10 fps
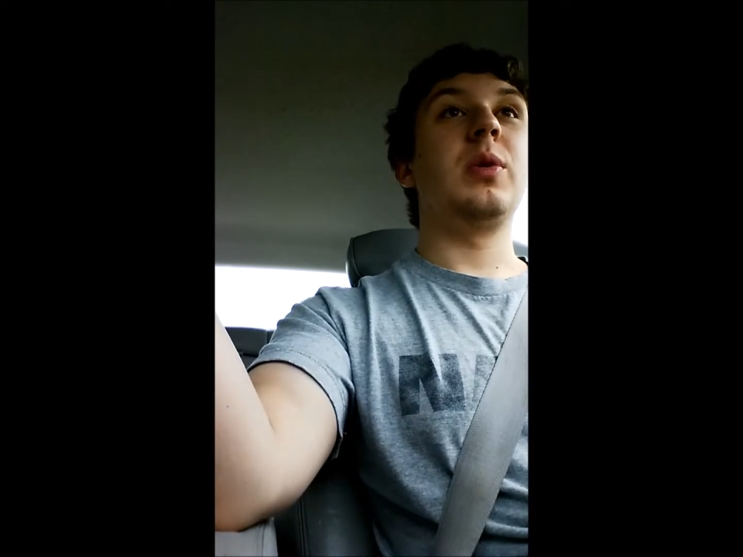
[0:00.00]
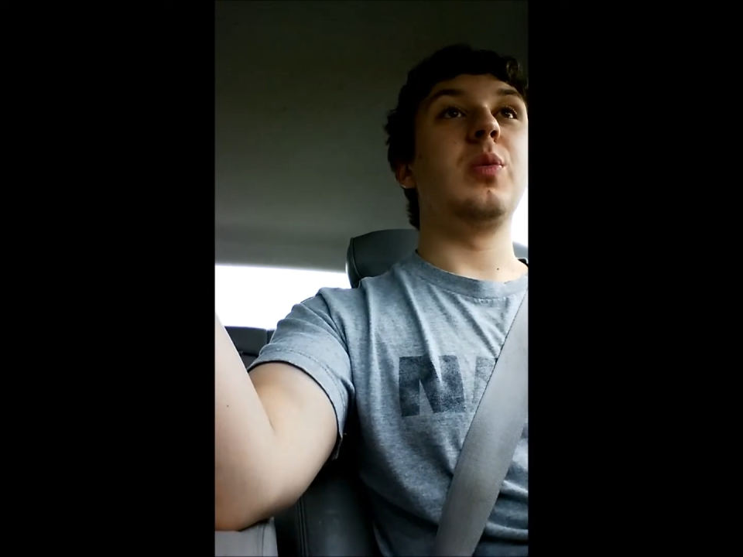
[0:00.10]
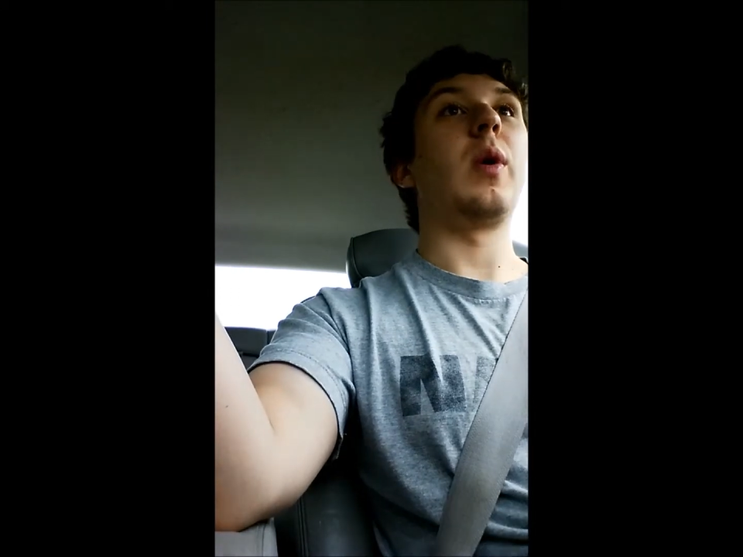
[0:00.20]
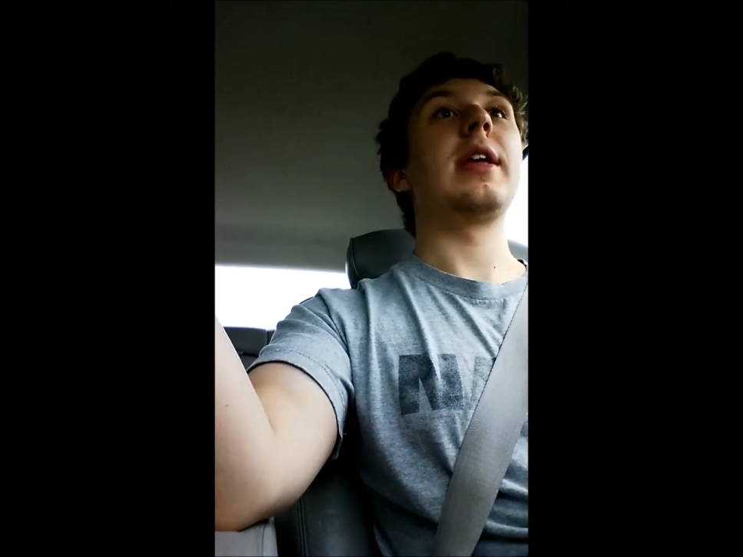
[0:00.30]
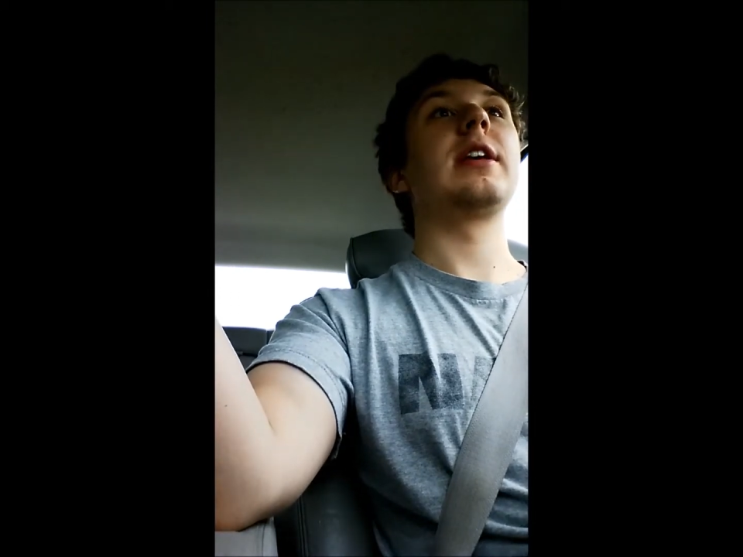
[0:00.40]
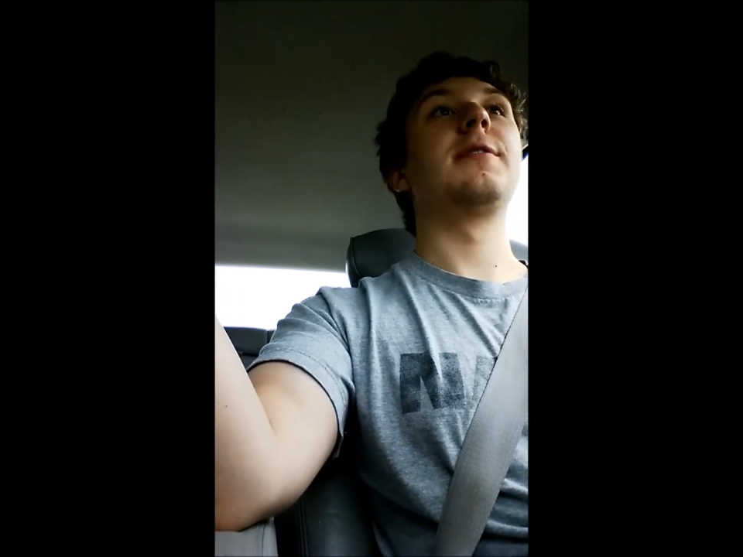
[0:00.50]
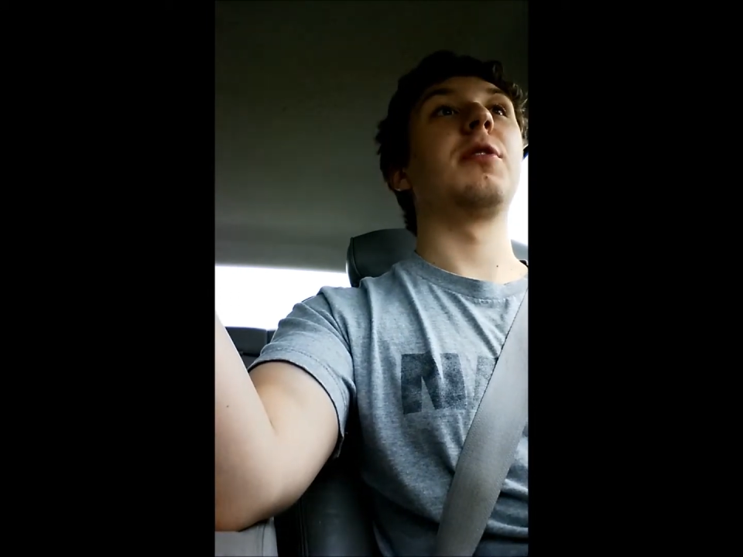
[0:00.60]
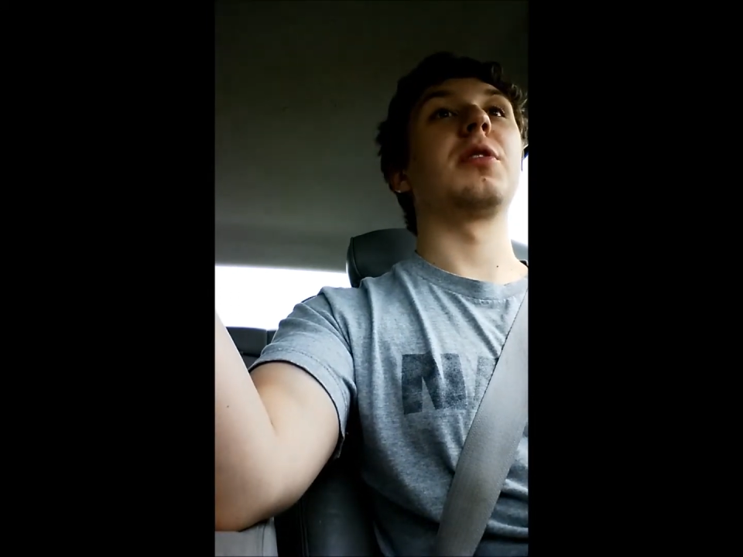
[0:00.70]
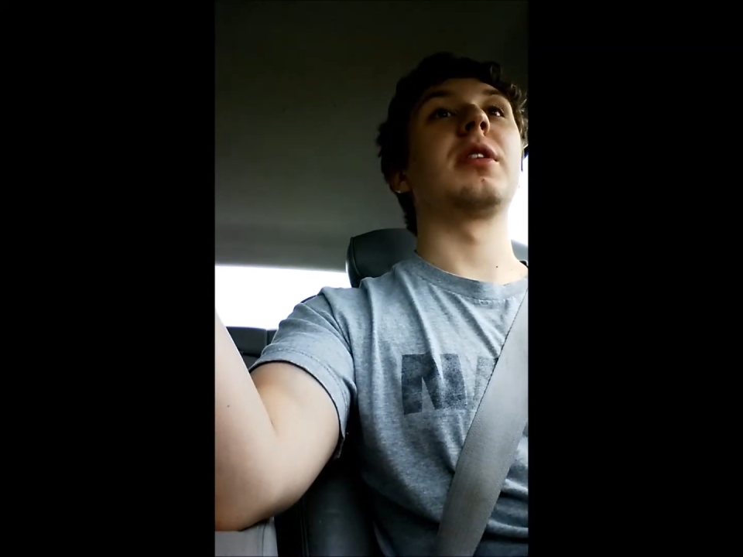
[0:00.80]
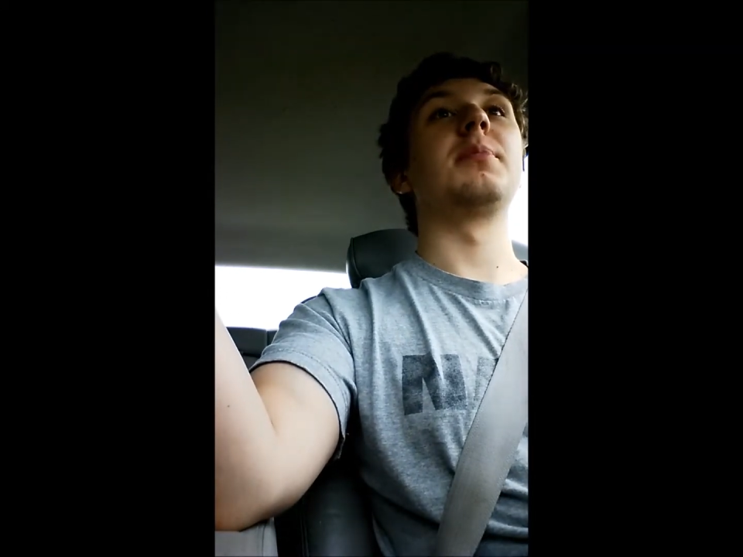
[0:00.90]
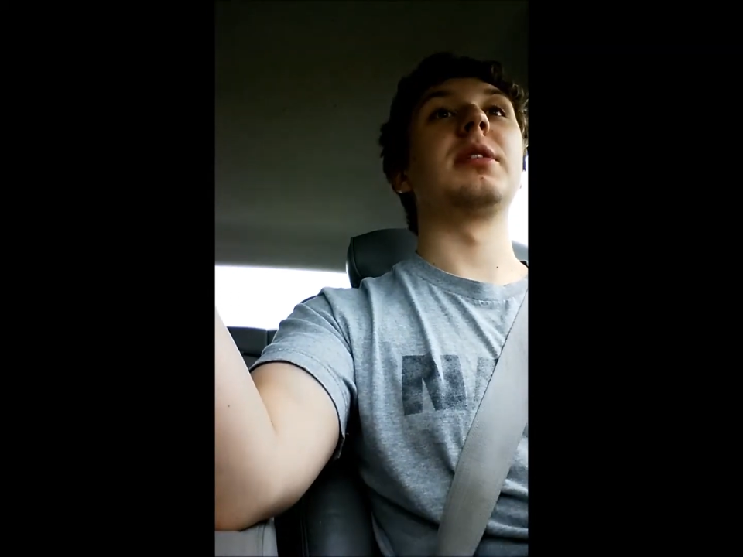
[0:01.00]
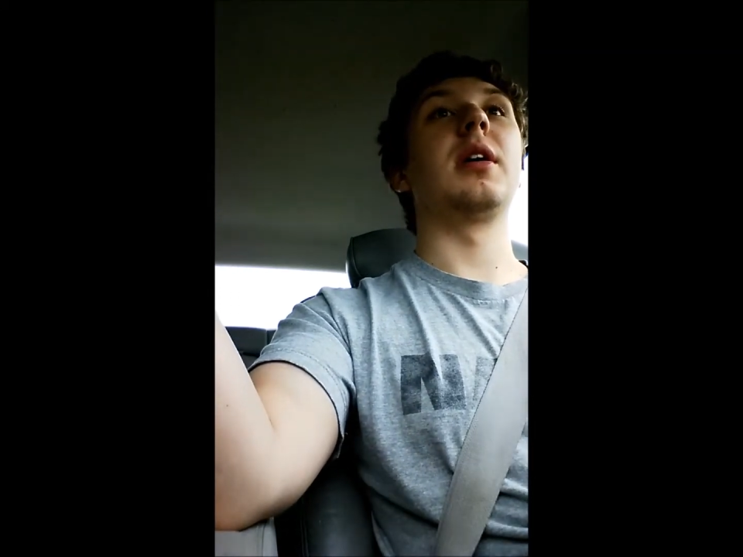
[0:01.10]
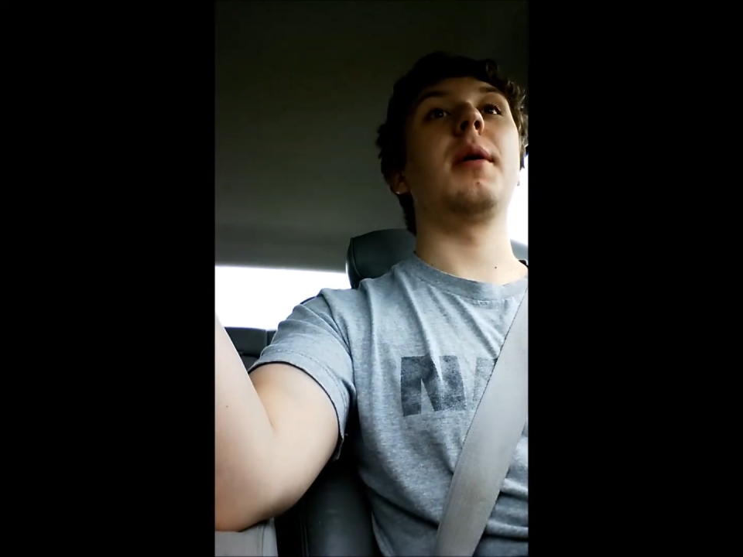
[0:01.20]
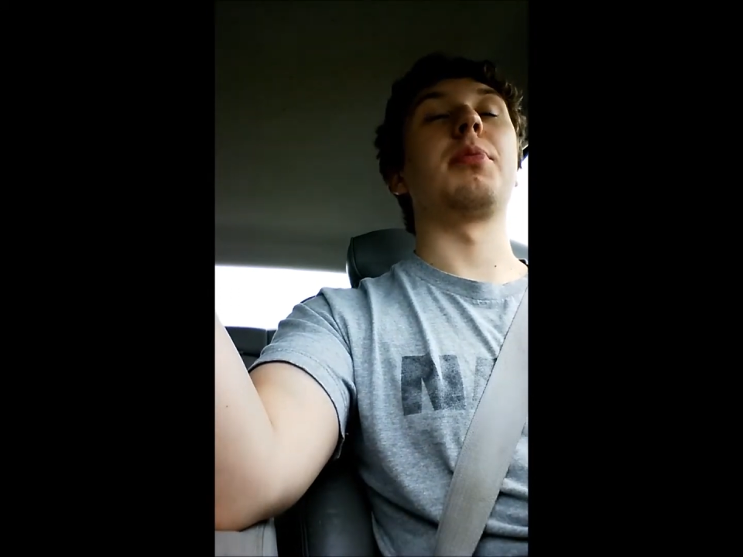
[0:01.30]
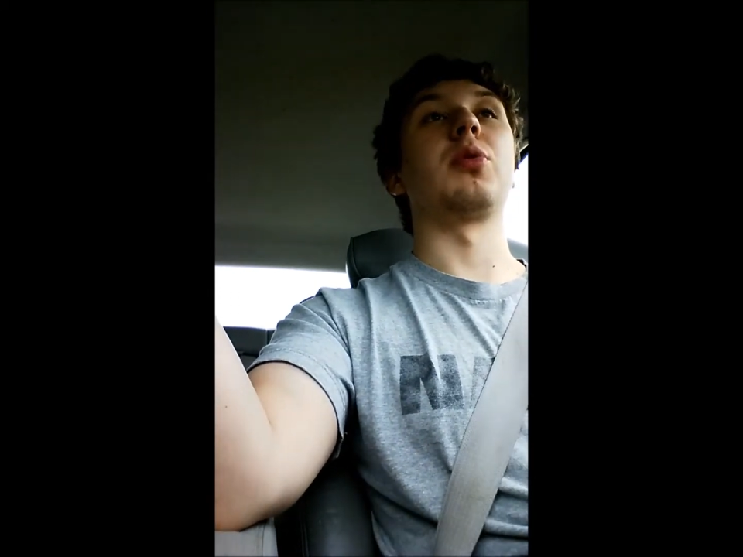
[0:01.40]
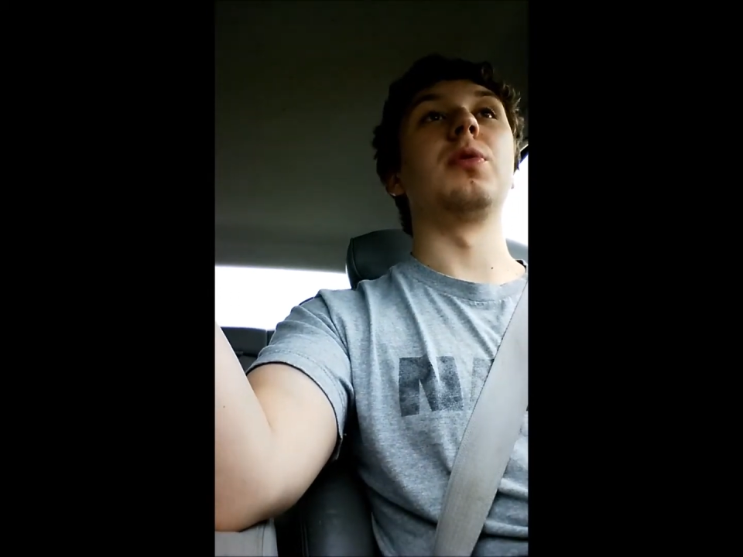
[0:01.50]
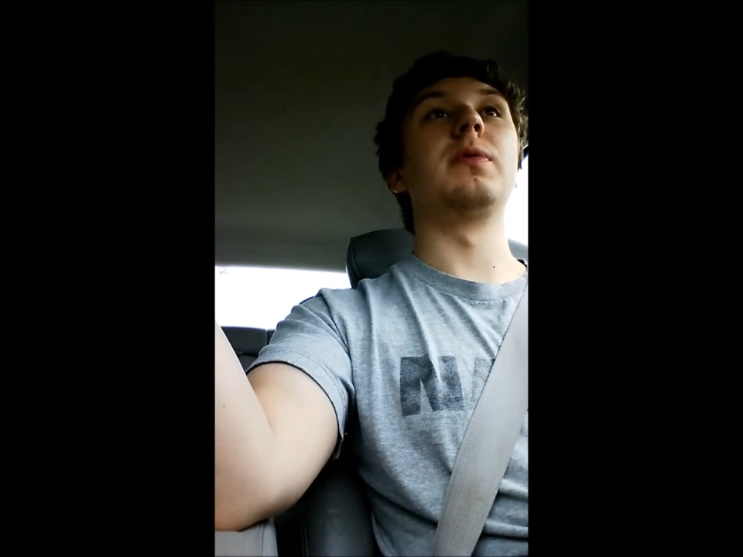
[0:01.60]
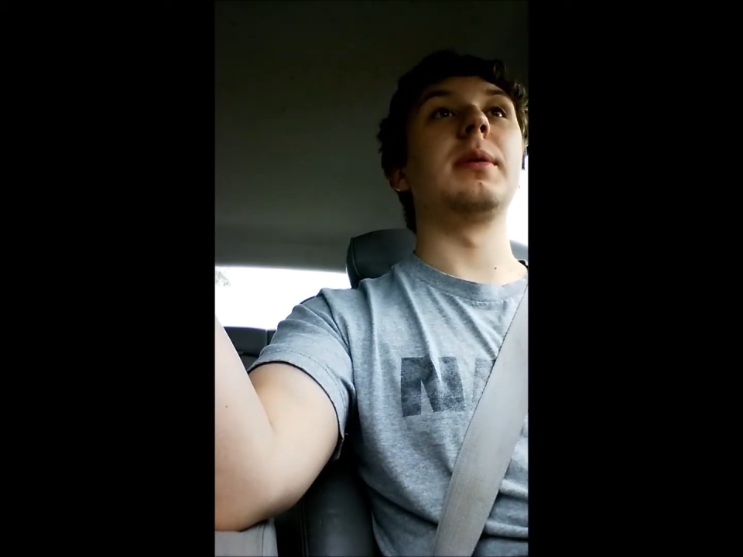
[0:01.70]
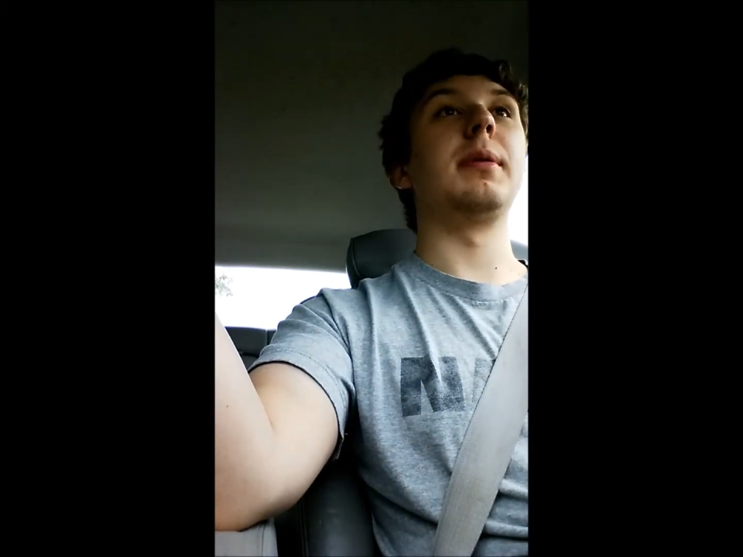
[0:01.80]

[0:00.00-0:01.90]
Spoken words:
we waited for them to approve